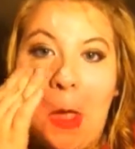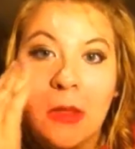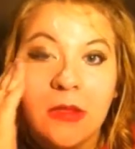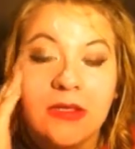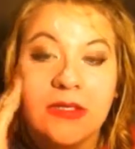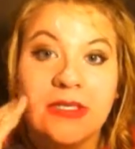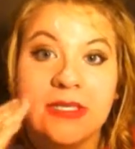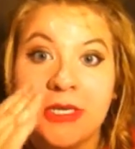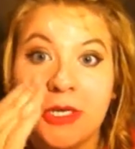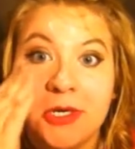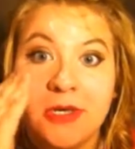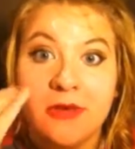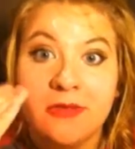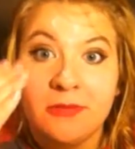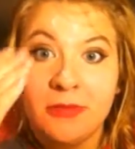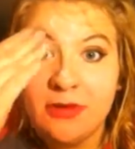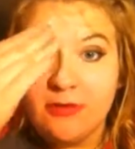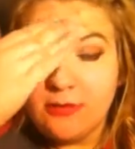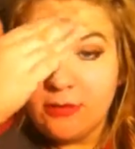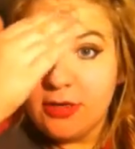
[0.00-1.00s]
at the center of
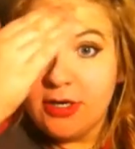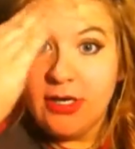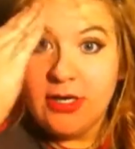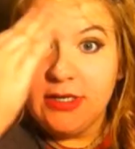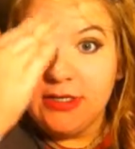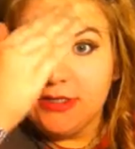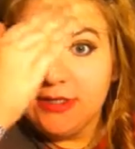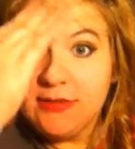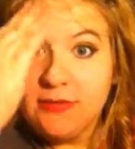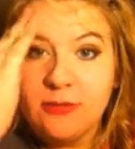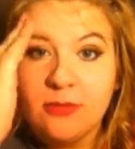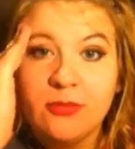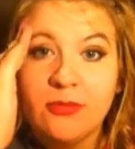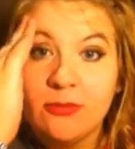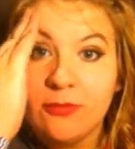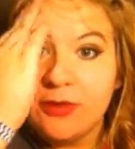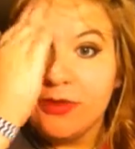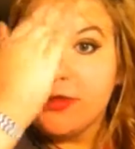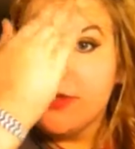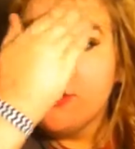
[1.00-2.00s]
my forehead, it's
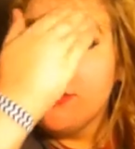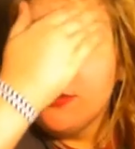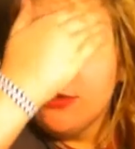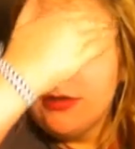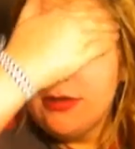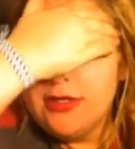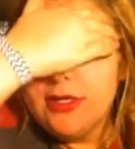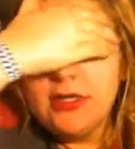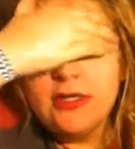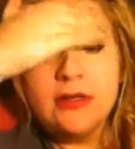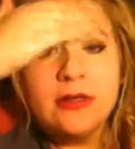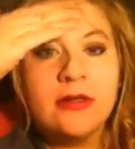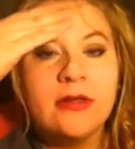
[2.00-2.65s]
really oily.